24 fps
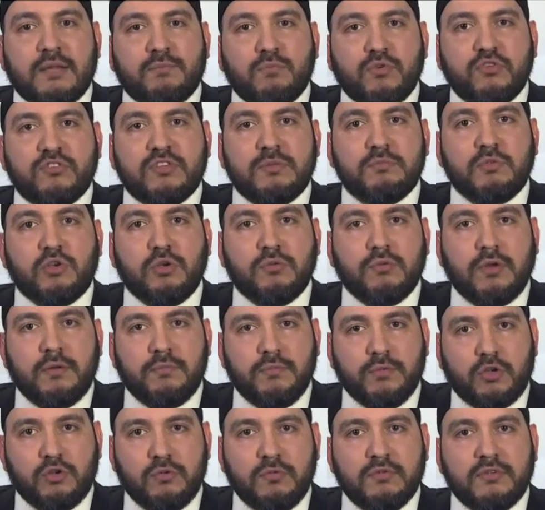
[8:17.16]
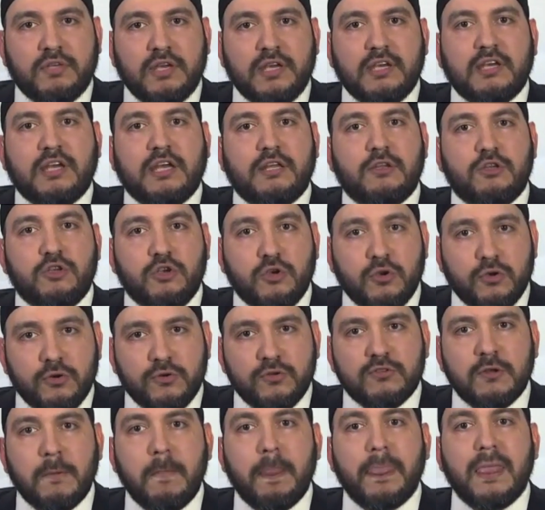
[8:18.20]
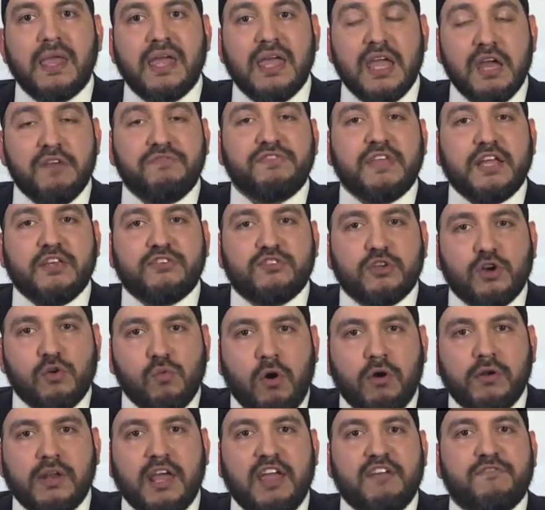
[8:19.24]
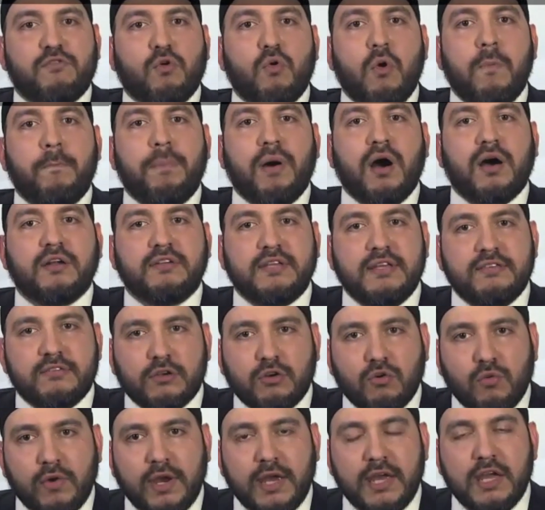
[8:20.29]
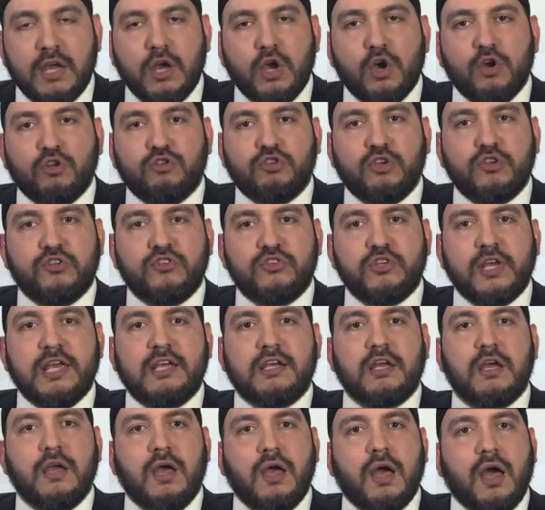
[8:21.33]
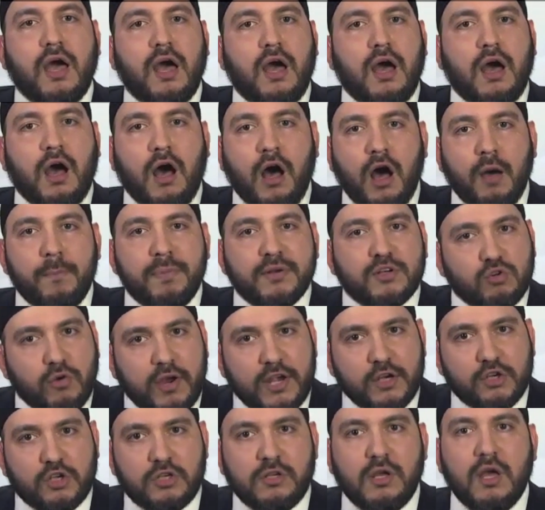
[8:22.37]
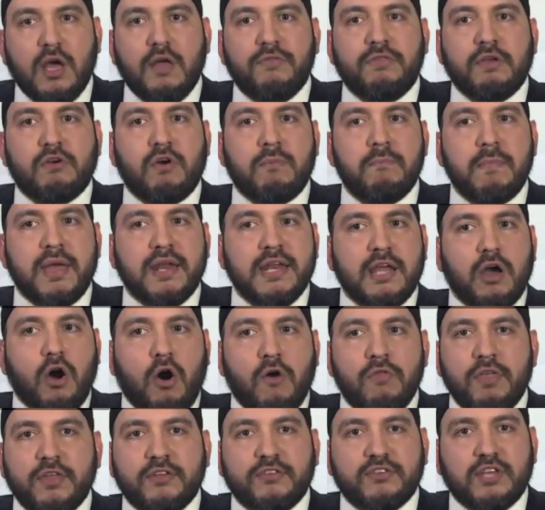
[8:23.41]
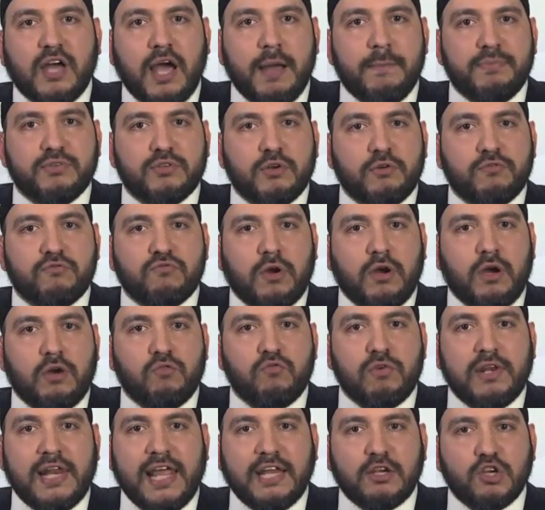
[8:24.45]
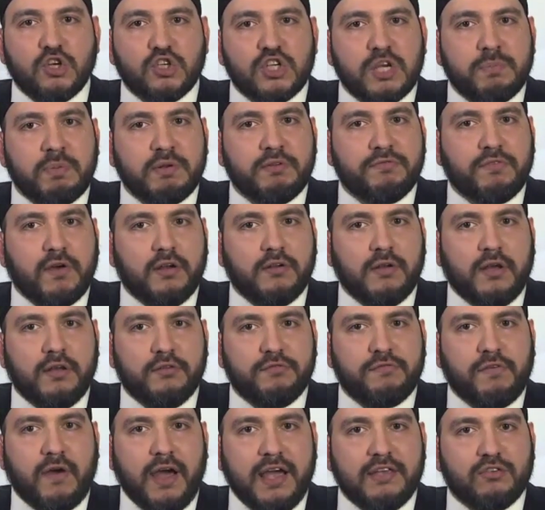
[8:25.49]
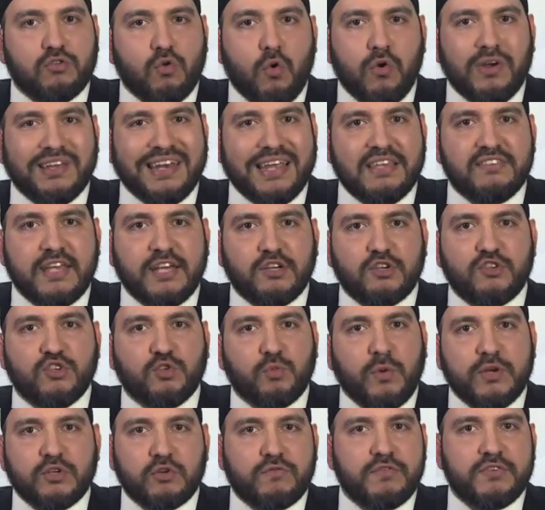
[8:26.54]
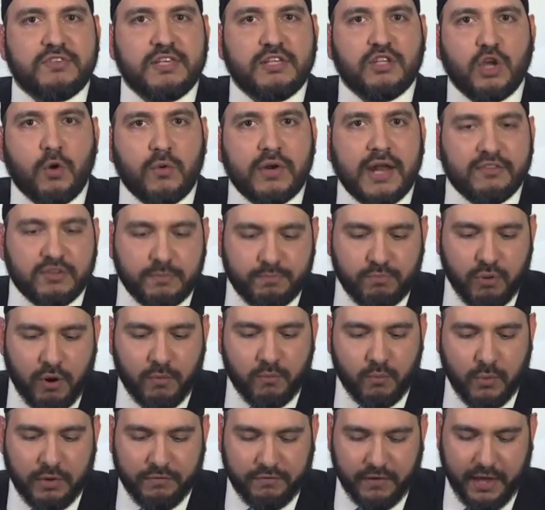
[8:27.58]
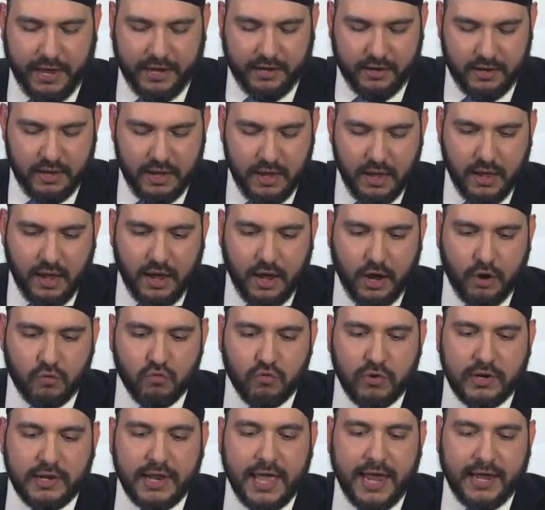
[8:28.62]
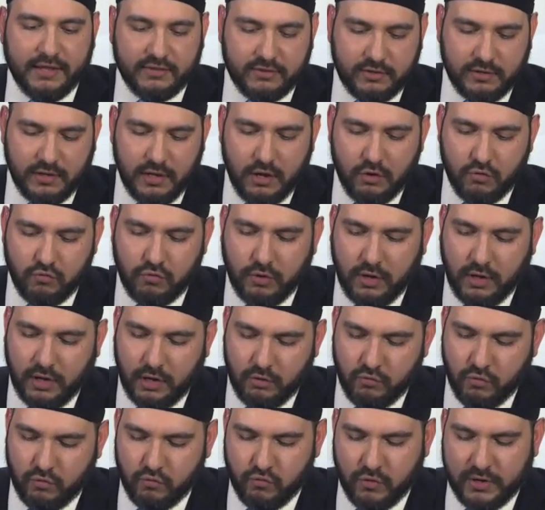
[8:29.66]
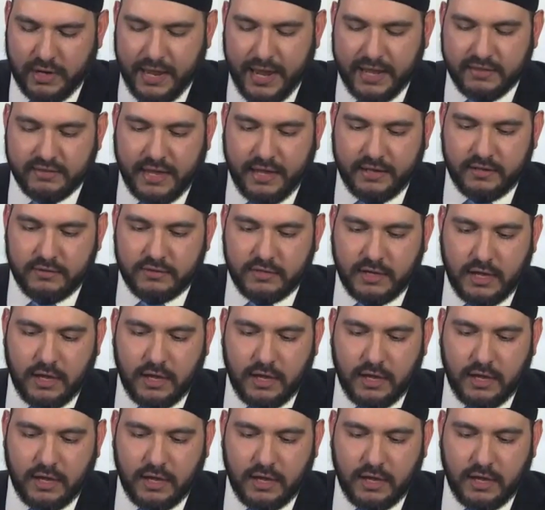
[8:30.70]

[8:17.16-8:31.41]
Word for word: that the Muslim um, community can use if they so want, if all parties agree to seek arbitration. There are many other types of uh, relationship advice advice organizations which obviously no one has a problem with, like okay. uh, Relate. Okay, uh, okay. Um, uh, relate no, and,